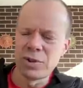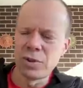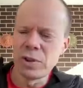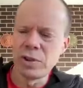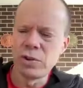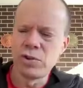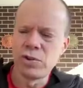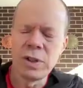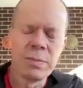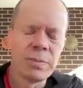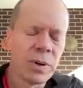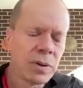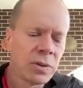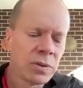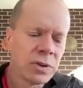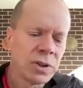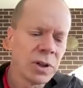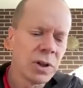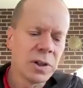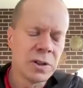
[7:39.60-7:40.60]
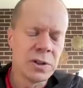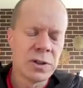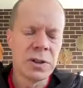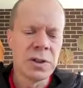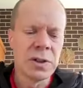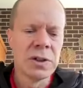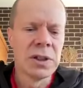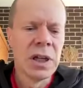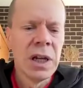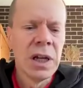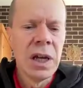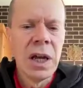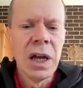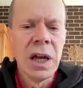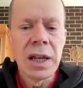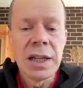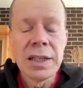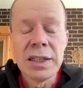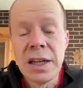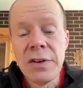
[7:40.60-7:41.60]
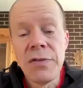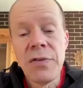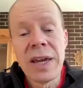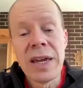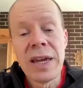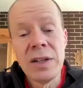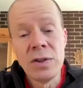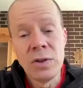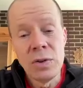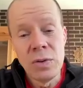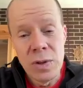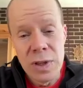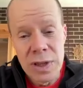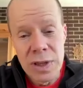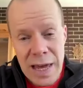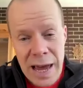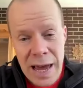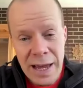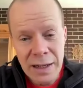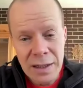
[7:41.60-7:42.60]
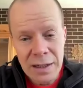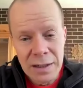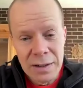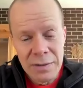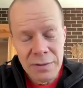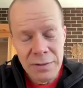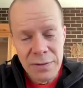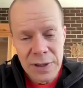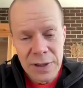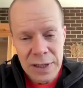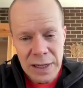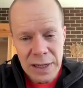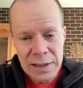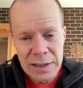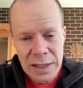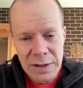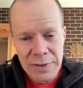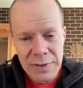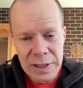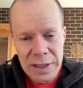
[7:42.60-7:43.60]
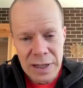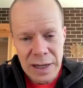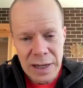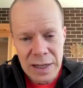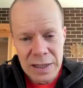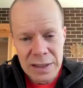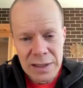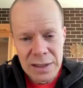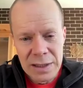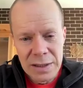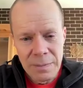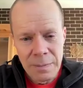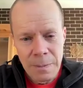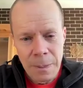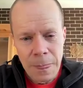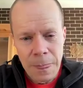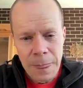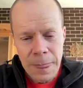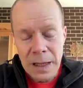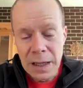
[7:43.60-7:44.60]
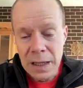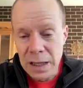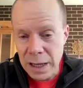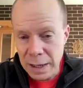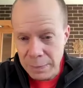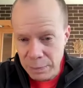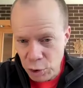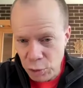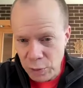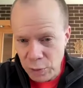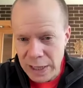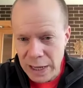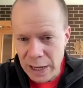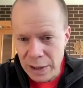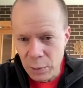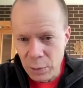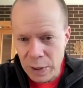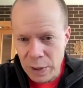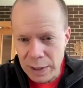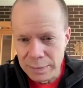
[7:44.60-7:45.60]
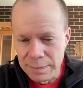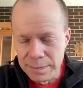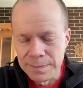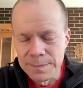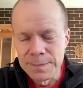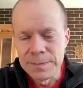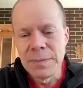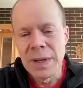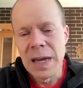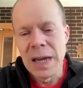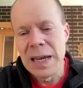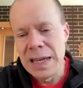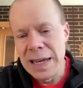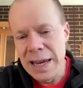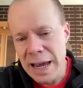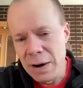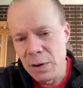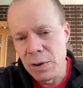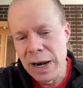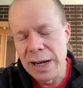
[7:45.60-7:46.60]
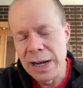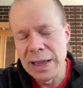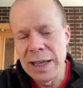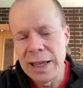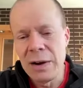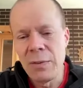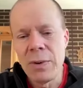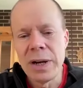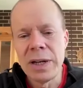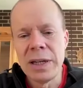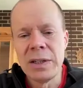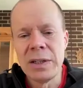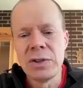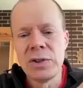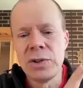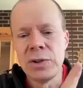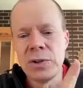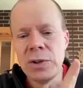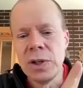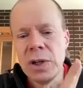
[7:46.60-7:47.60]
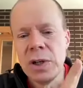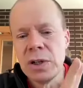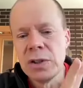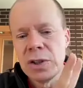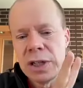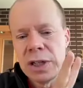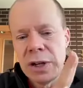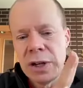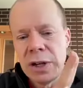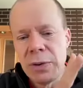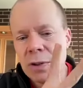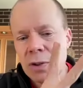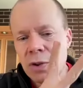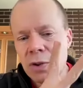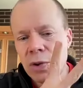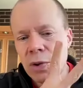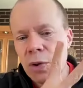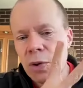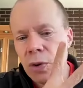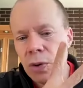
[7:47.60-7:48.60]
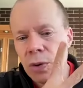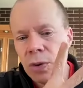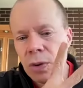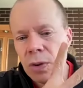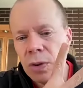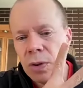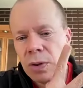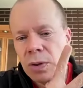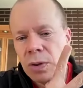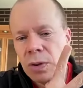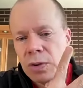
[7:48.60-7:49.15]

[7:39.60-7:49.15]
sort of drink bottle sizes. Let's see if we can do that for the next 7 days. Keep doing the other one, and now we're adding that one in too. So now we've got two